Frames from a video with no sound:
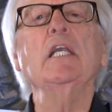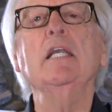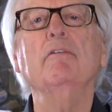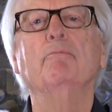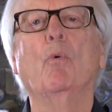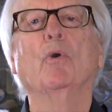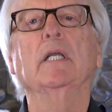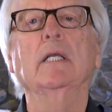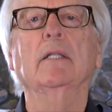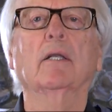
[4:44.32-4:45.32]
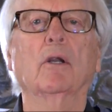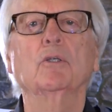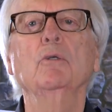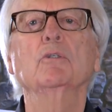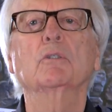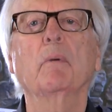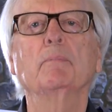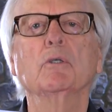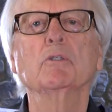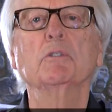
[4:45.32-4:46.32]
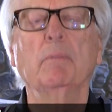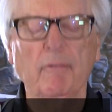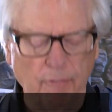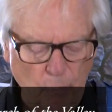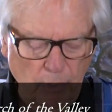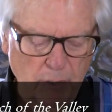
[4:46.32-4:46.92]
Eve morning, there are two scriptures before